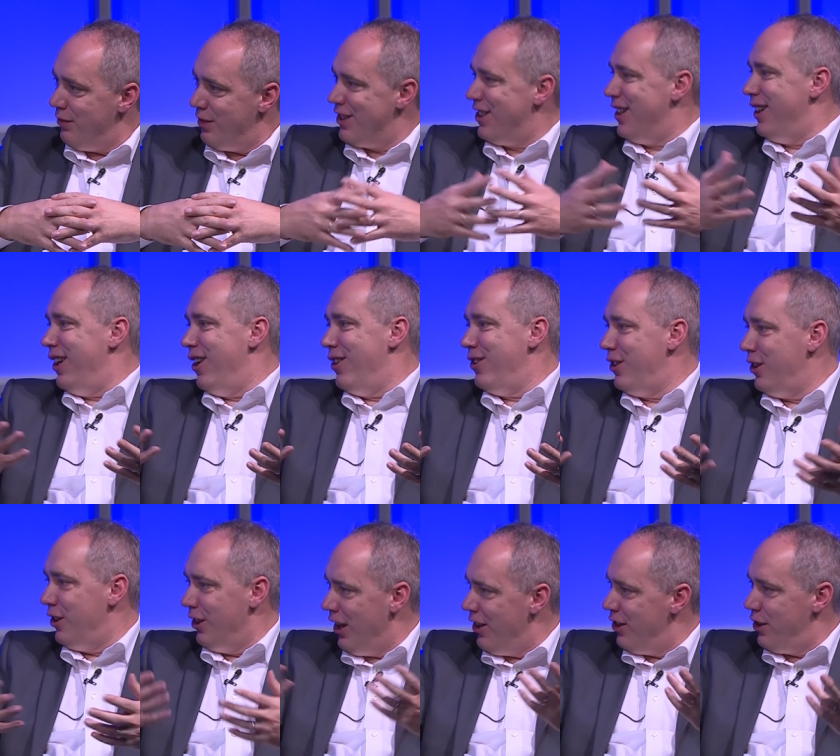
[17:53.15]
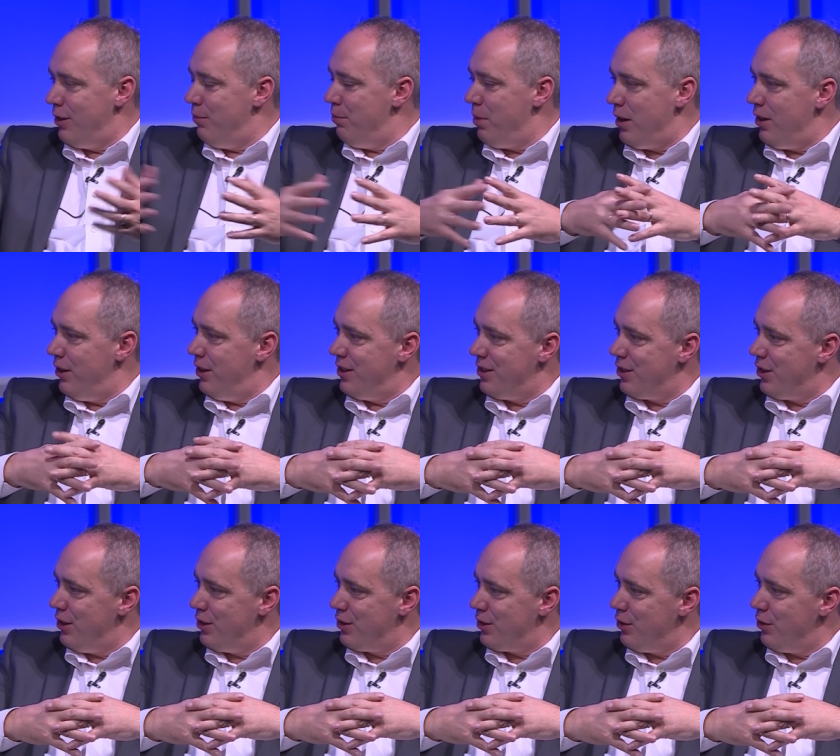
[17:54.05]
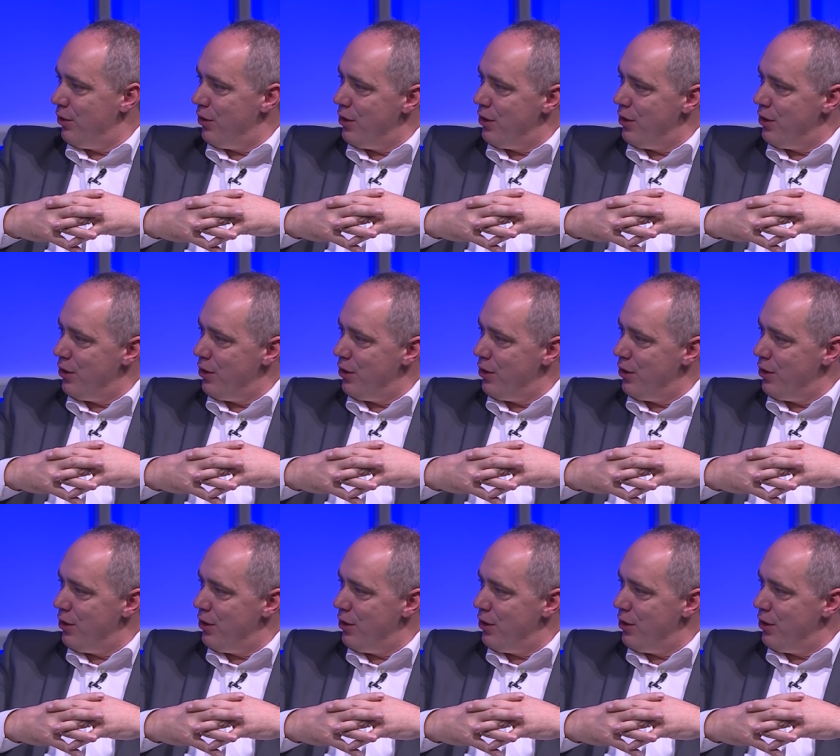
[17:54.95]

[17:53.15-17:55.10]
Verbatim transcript: Visit London, London and Partners, those,